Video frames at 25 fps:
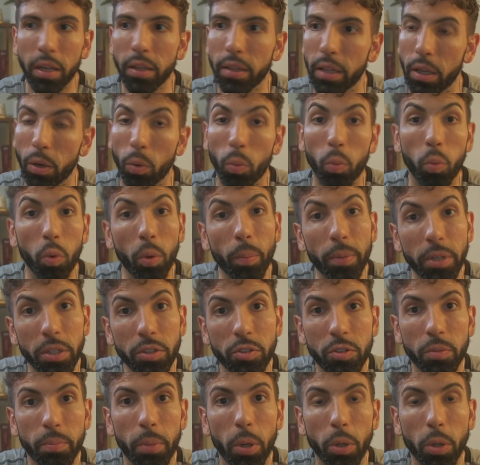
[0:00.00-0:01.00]
that a woman is
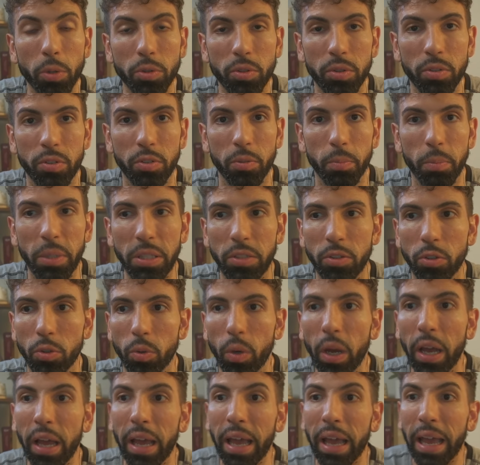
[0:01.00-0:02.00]
supposed to submit to.